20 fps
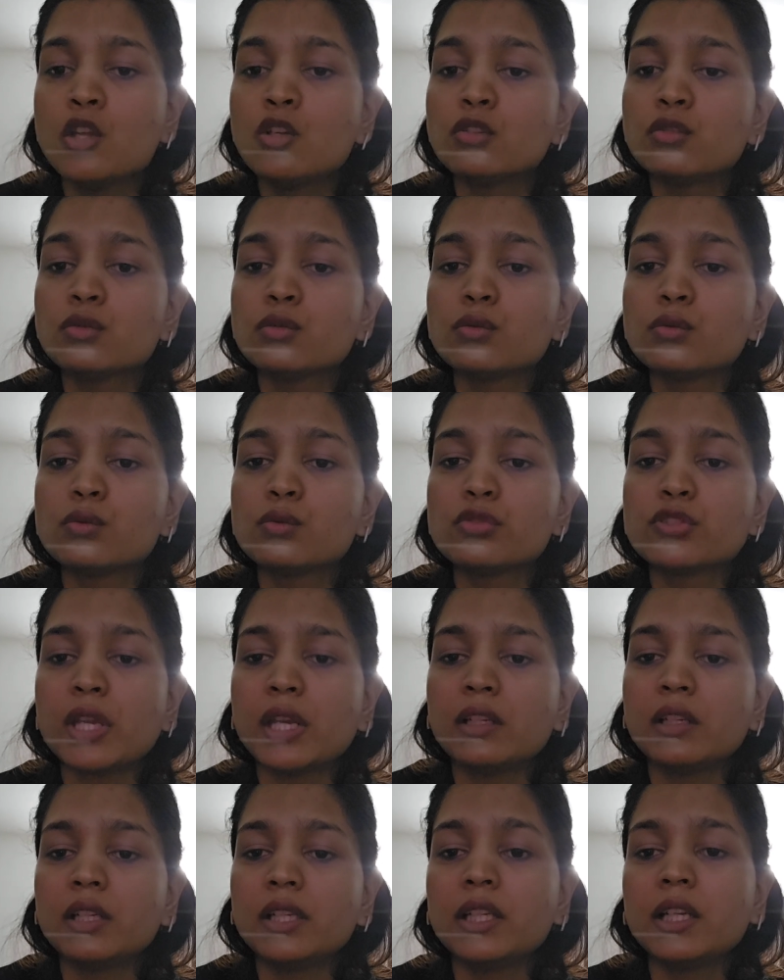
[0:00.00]
to
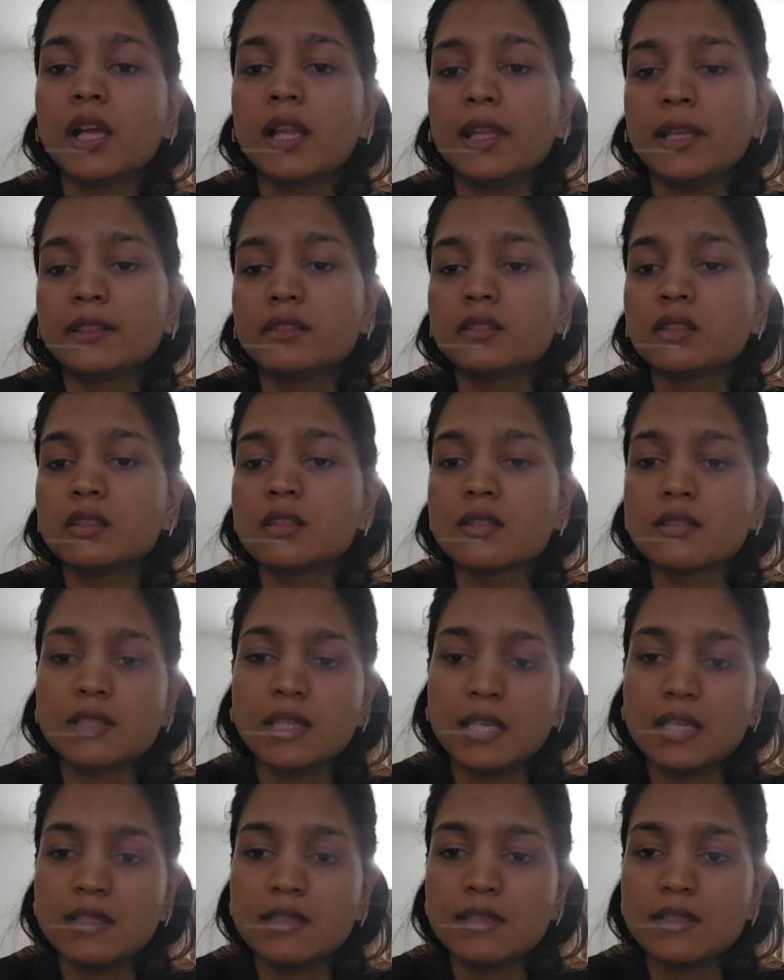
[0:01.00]
gently collect the
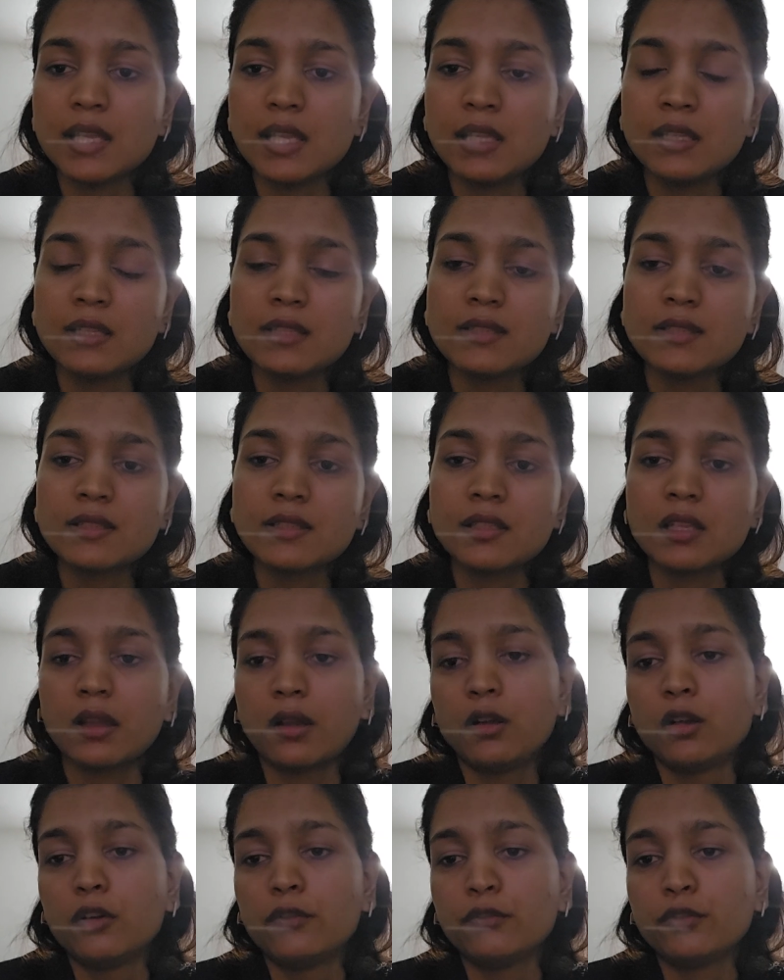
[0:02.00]
skin cells
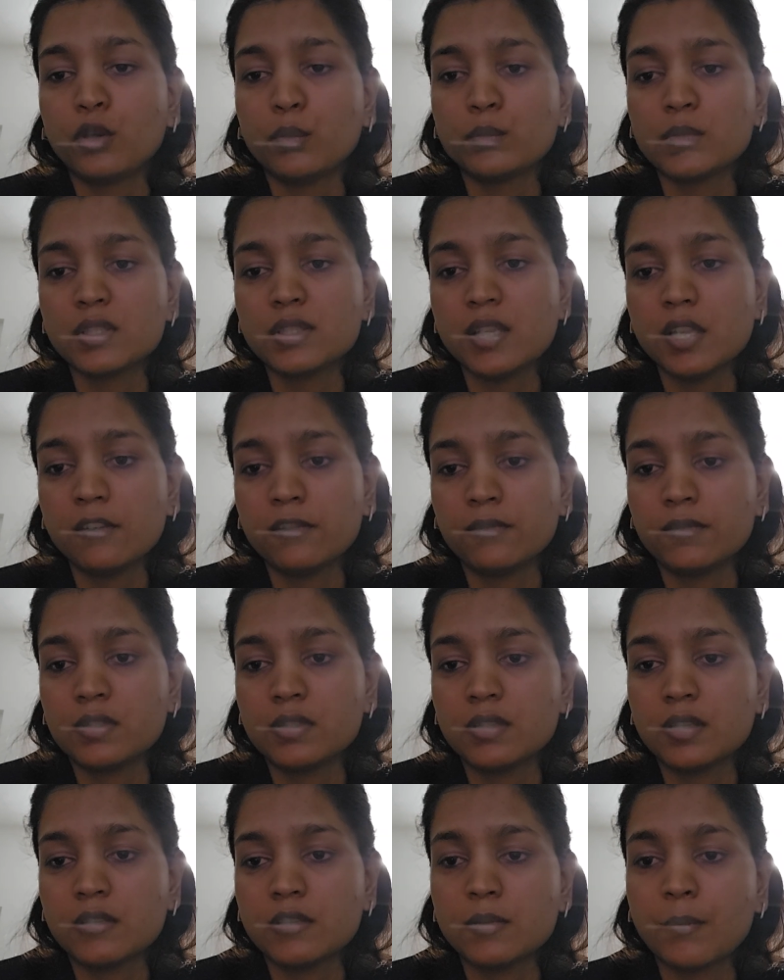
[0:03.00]
from the
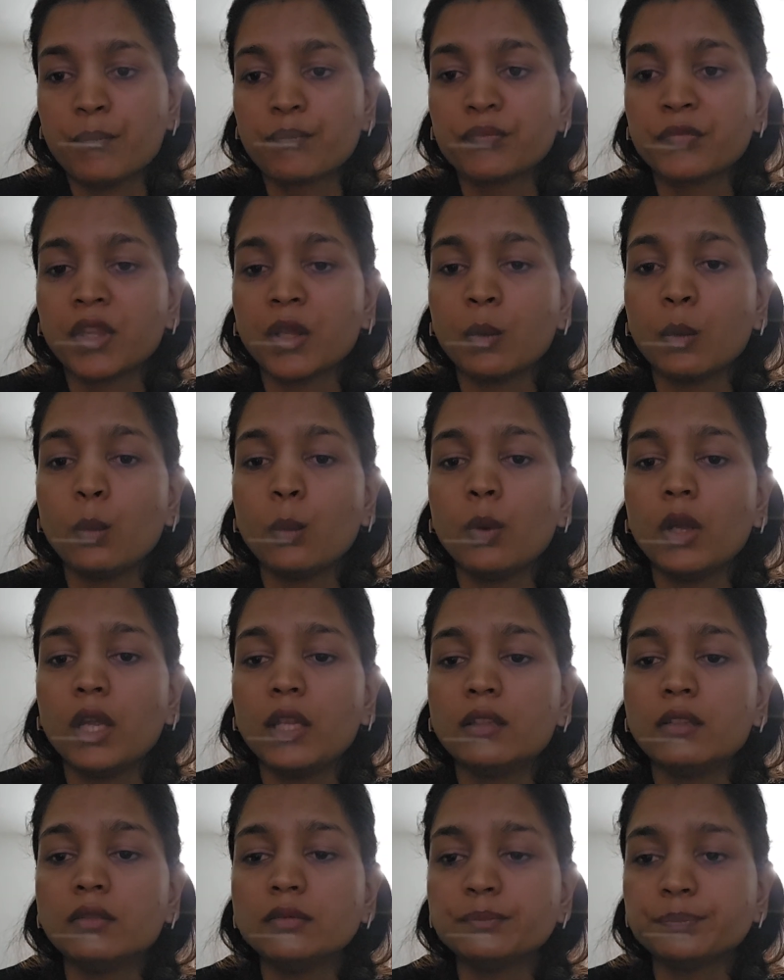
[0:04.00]
surfaces.
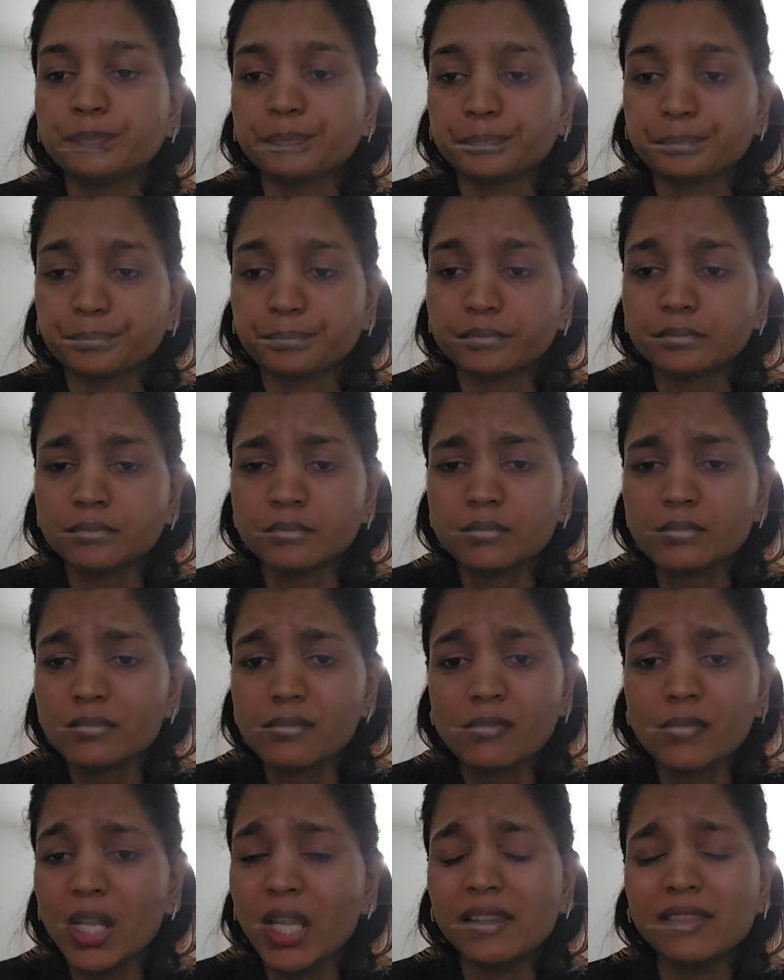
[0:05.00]
Then
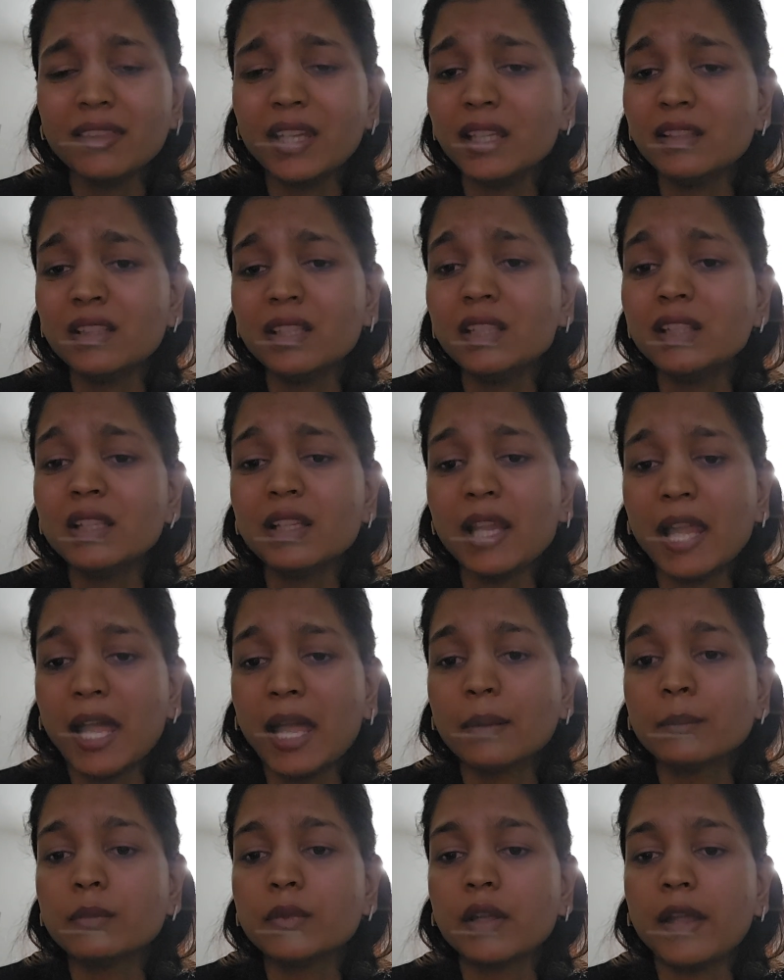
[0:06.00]
in the
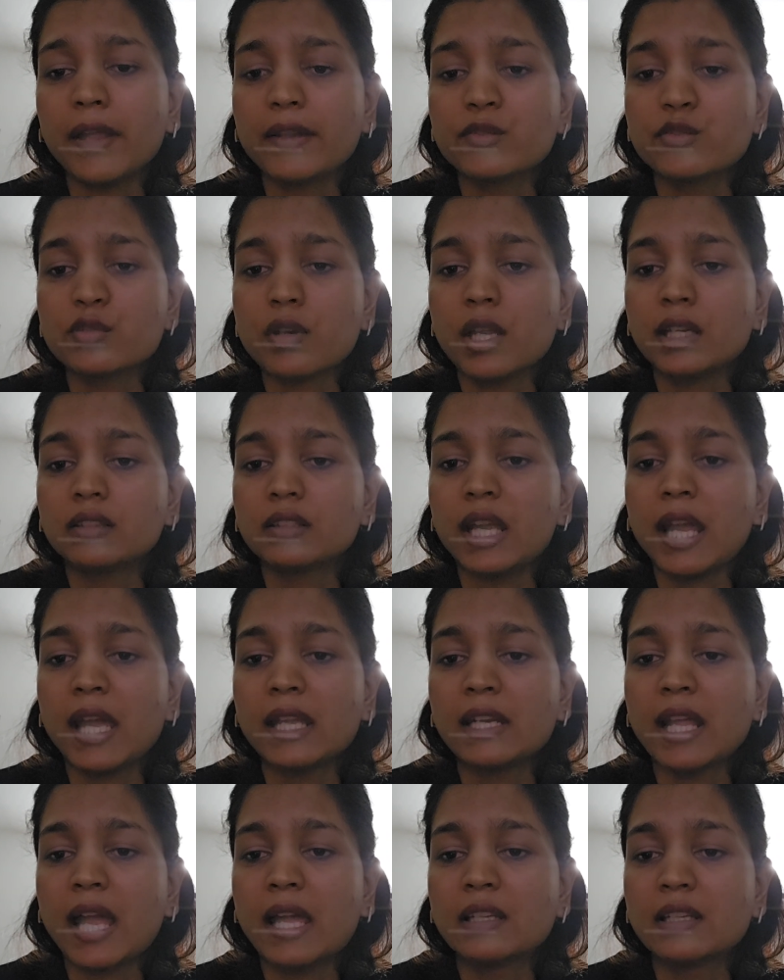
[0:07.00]
lab, extract
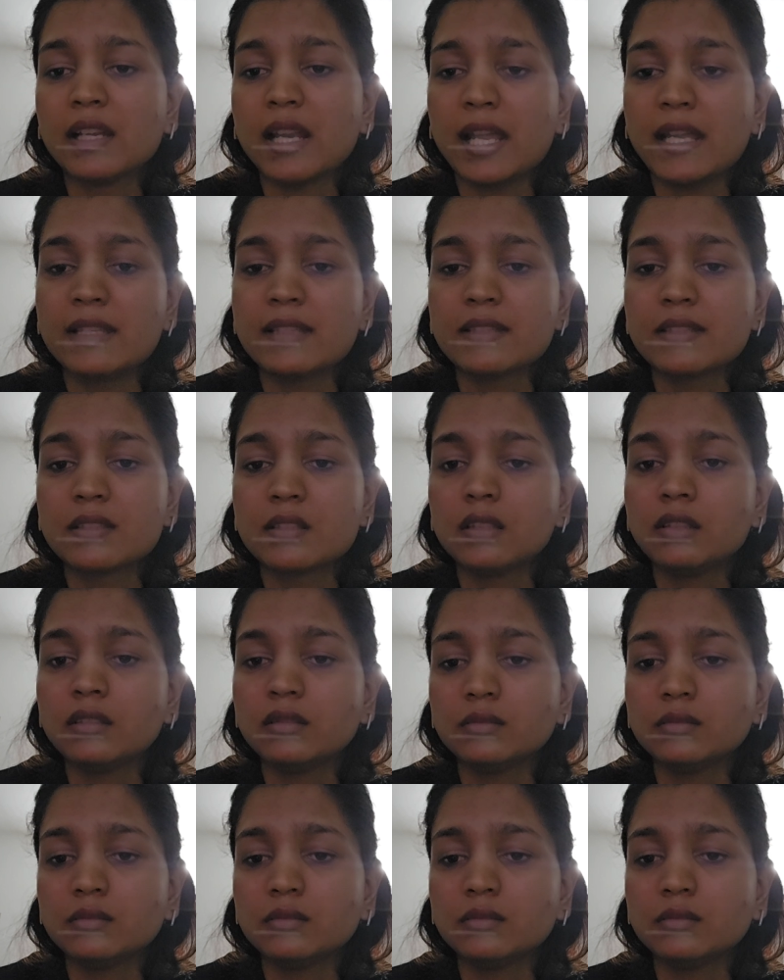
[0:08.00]
and analyze the